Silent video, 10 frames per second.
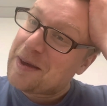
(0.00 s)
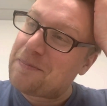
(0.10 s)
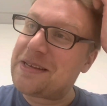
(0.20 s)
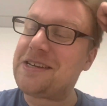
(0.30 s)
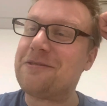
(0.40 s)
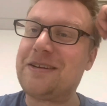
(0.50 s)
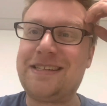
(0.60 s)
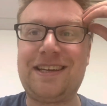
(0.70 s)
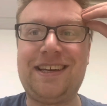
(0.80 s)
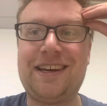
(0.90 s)
to be a busier
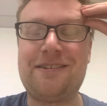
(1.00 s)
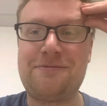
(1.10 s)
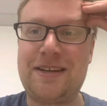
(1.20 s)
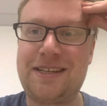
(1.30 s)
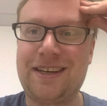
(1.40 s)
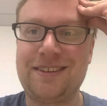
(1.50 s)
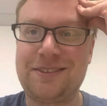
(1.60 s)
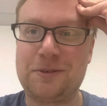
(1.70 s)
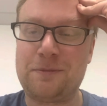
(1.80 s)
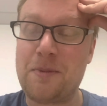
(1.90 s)
reading, uh, reading
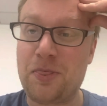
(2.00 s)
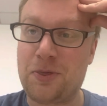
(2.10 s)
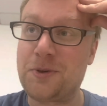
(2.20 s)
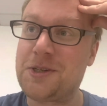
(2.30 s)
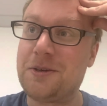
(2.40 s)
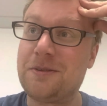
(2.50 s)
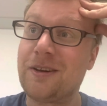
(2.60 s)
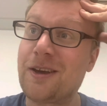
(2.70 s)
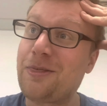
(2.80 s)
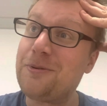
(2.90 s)
sort of month or two than
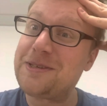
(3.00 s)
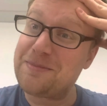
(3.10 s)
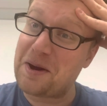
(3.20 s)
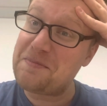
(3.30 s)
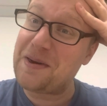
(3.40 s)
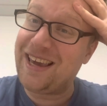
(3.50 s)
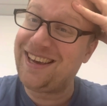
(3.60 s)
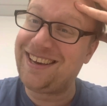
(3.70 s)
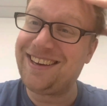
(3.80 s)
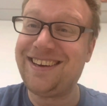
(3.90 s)
I thought it might
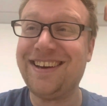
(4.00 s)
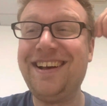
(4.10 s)
be.